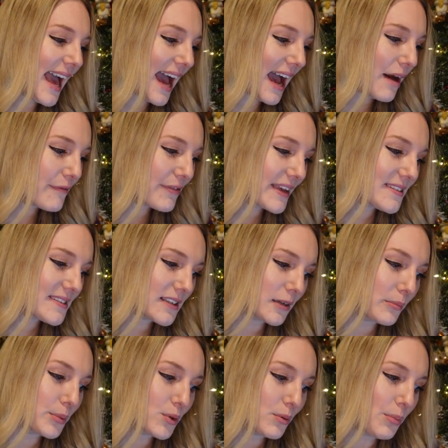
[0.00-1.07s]
have they
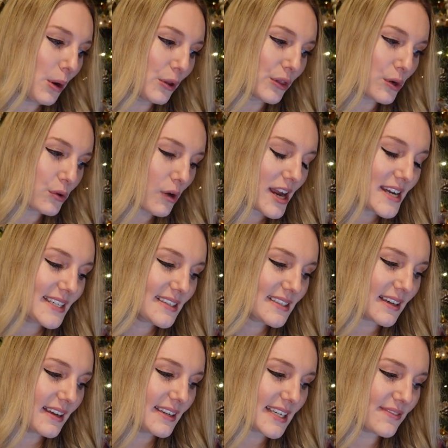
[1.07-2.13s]
stumbled upon the greatest
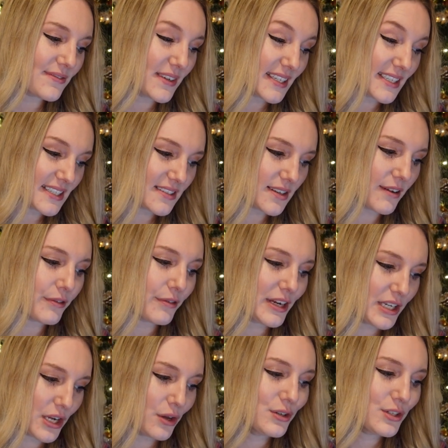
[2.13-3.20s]
scientific
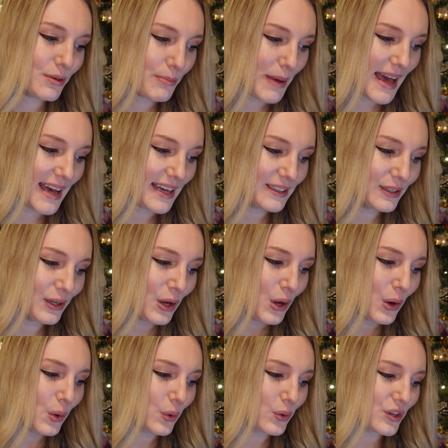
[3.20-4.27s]
discovery known to man,
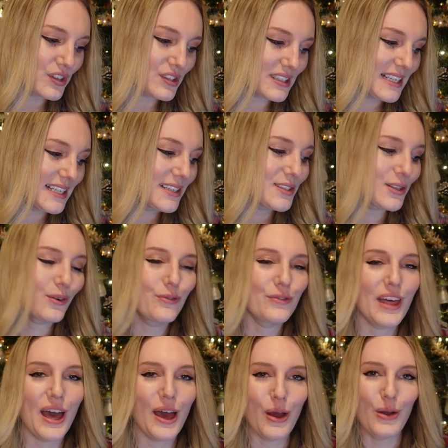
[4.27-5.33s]
or the seeds of
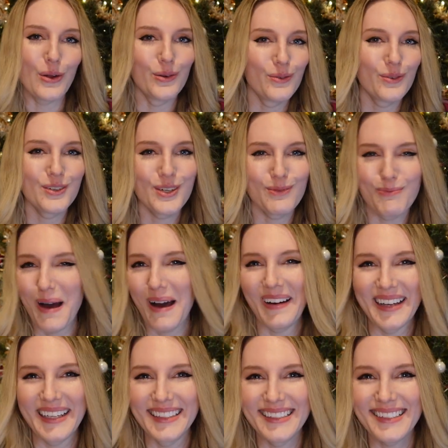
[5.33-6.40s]
their own
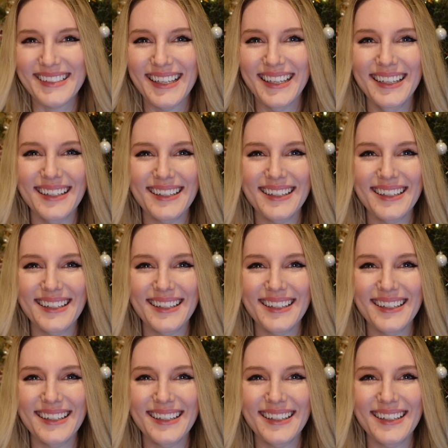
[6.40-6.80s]
demise?